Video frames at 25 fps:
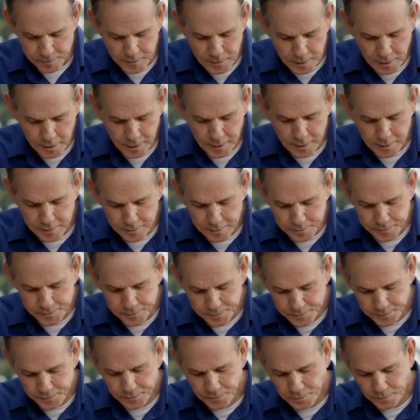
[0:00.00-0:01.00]

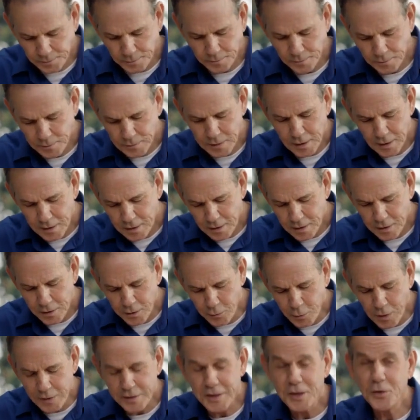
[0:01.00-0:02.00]
The
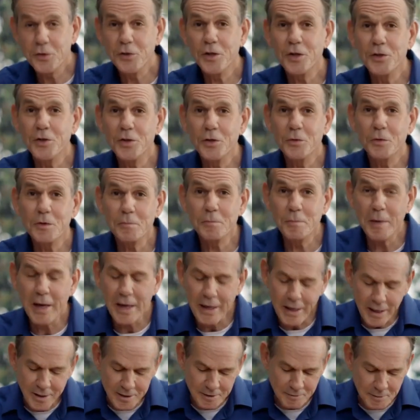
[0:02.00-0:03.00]
one thing you can do with
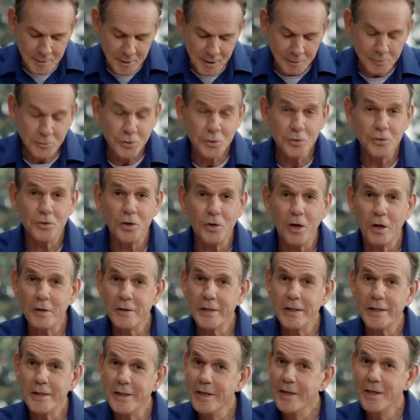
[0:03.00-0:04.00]
mayonnaise, if it becomes too
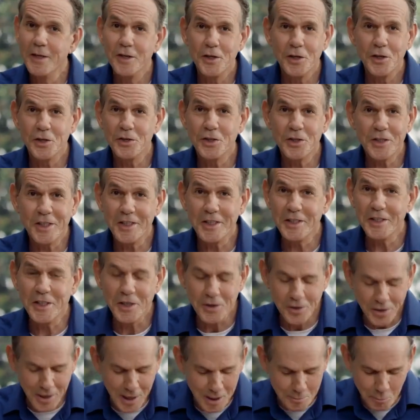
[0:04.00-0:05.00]
salty, you can just
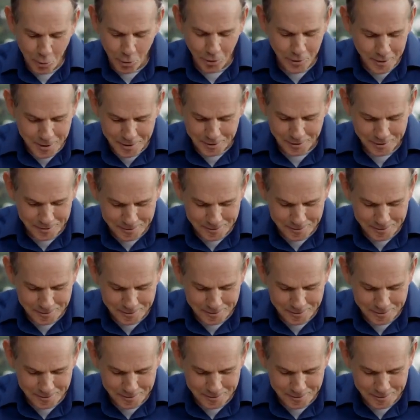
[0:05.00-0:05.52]
continue to add more oil.